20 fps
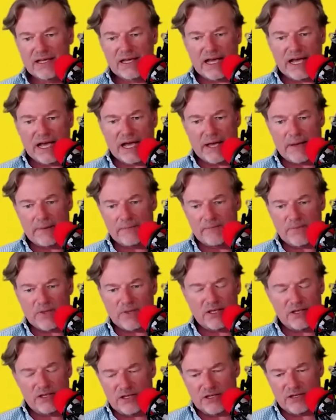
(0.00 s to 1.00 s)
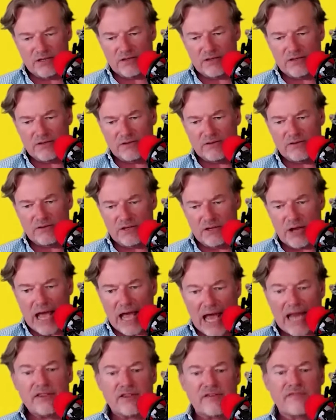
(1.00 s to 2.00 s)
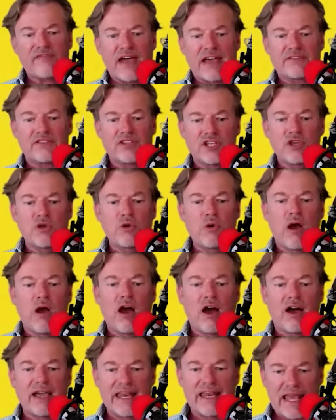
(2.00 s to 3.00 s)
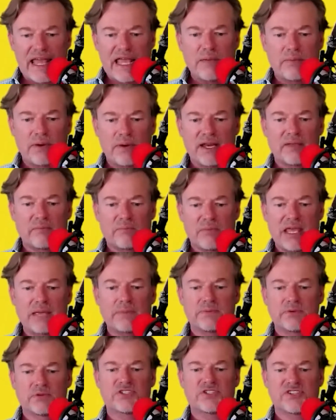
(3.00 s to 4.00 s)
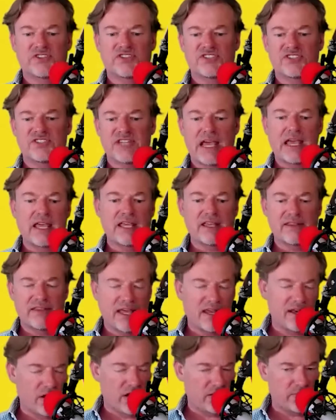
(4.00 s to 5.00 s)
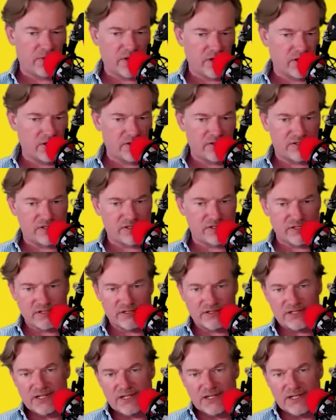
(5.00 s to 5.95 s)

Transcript: and the fact that you are enabling people to stay in their neighborhoods, and